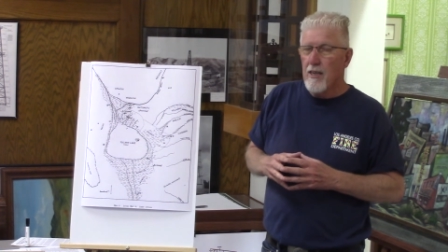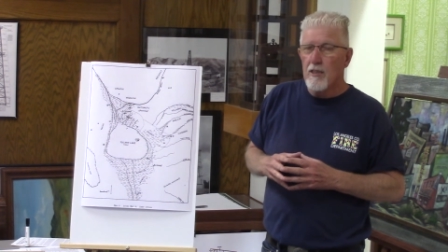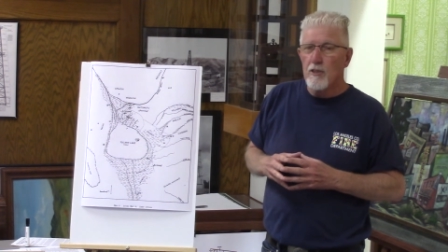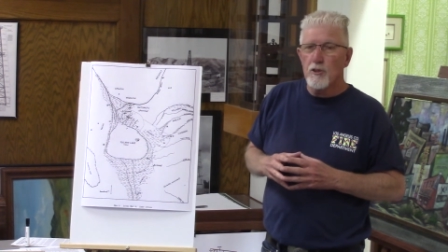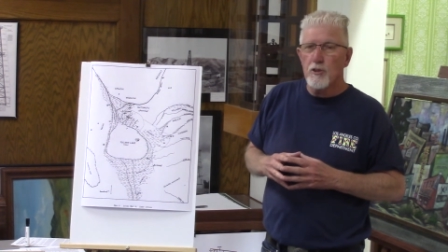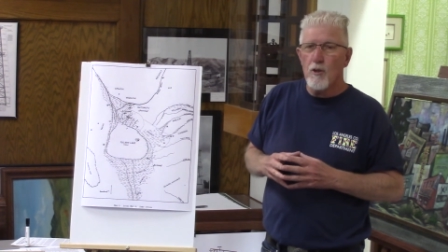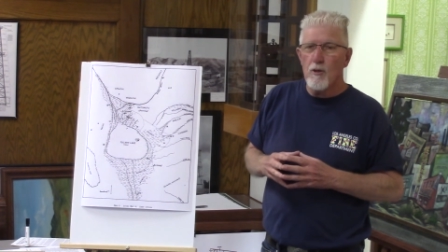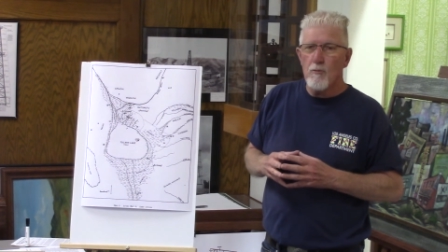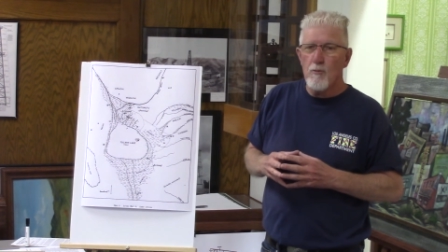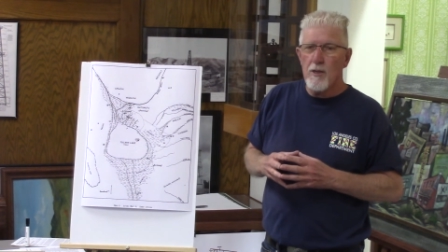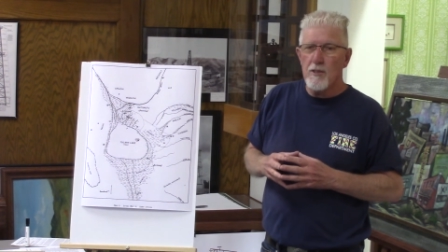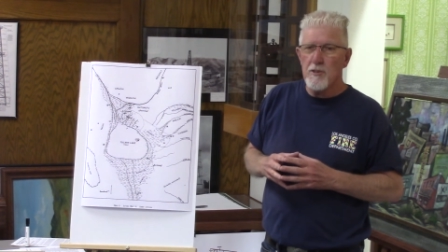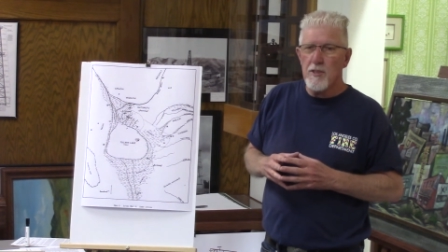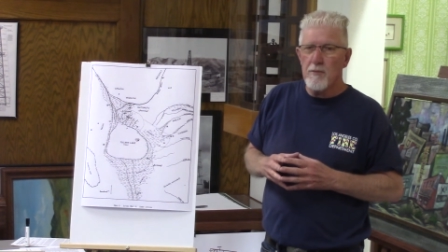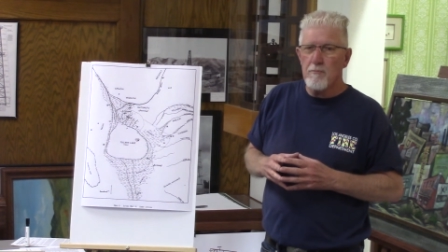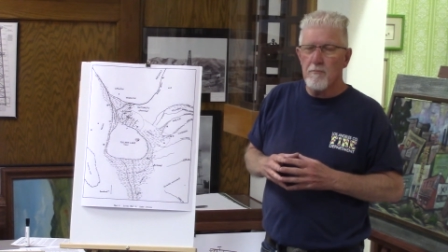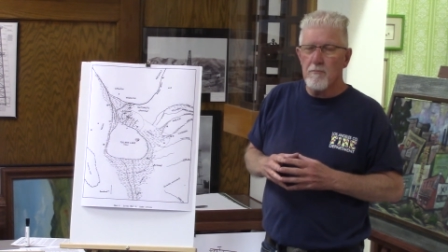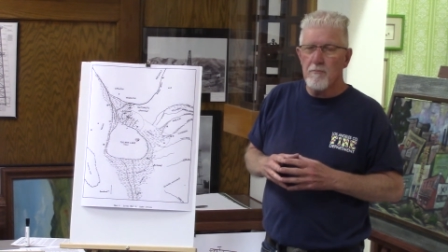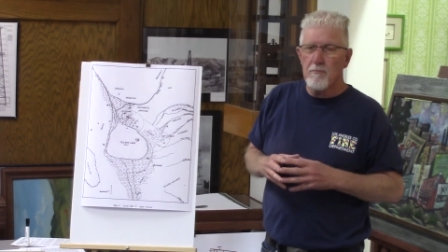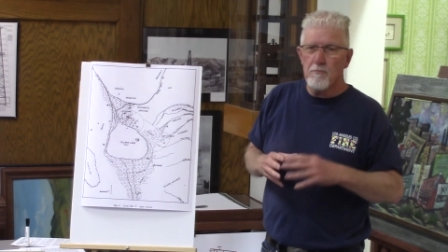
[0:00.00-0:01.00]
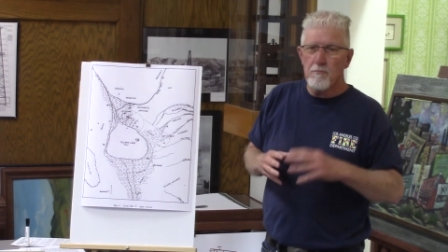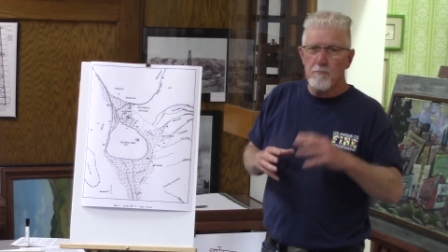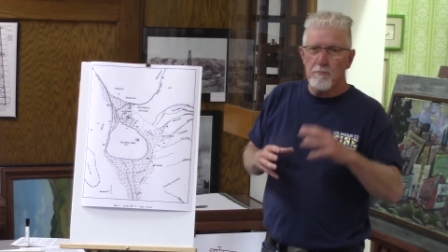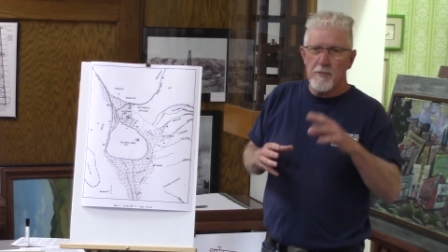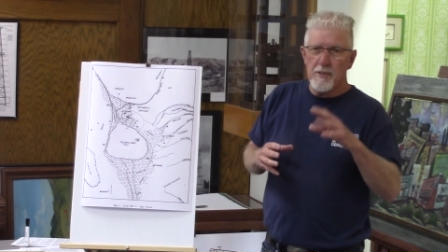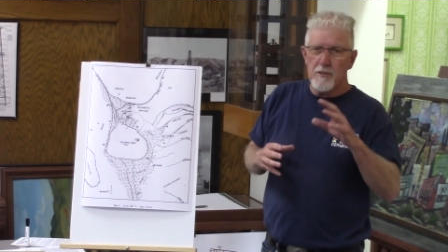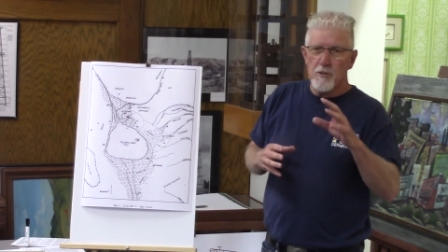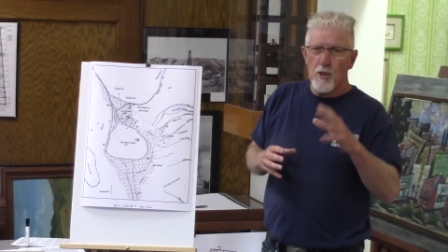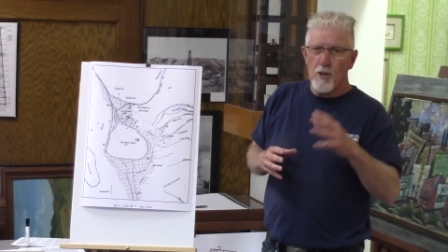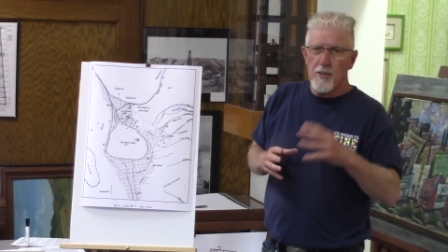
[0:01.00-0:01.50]
So it wasn't.
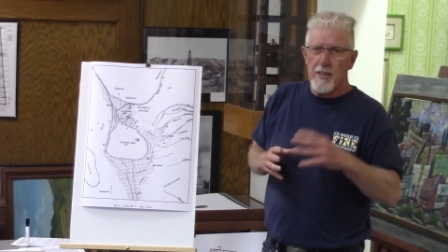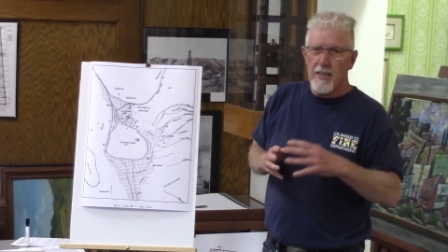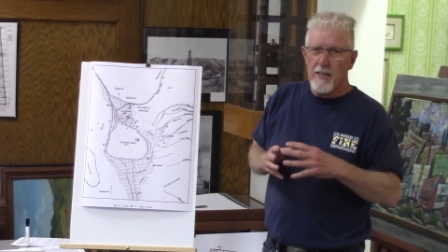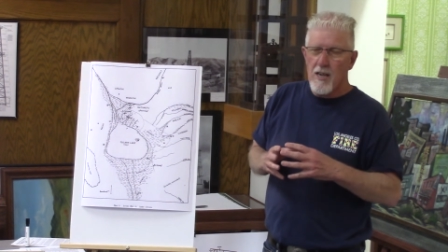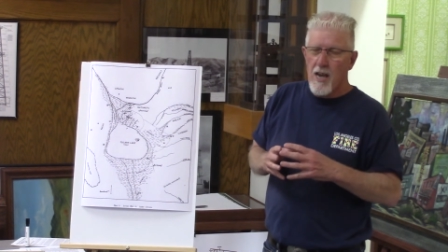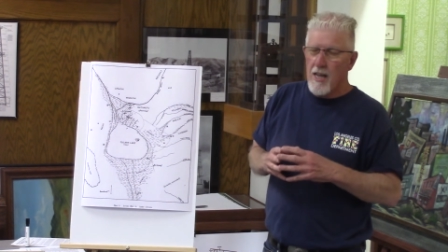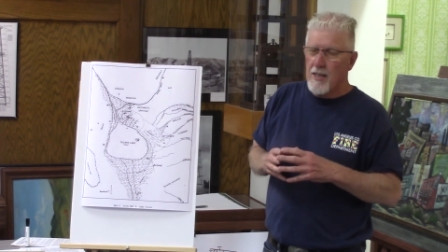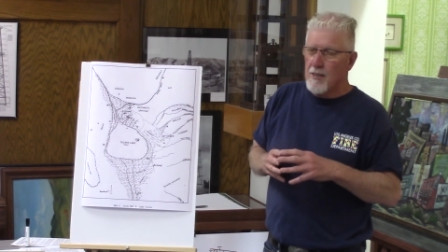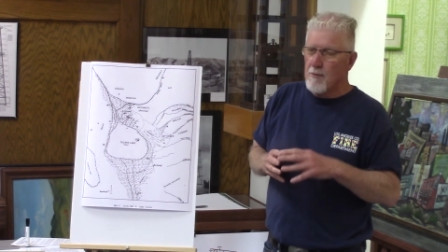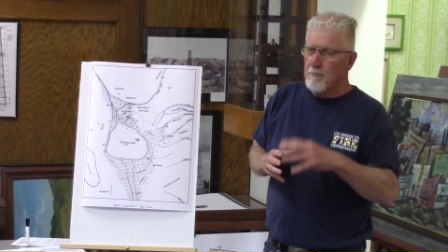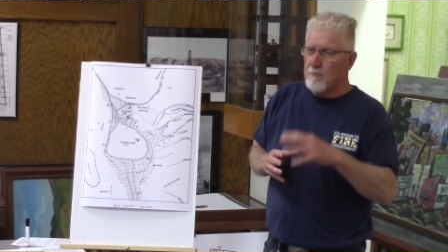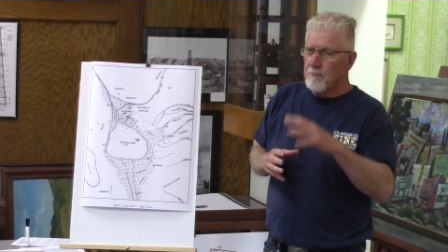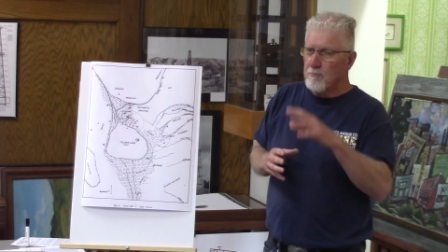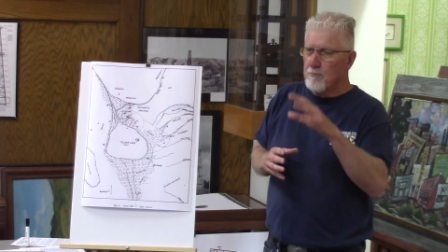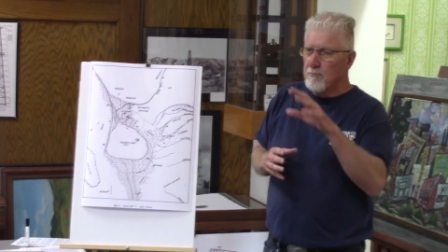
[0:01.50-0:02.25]
So they call it.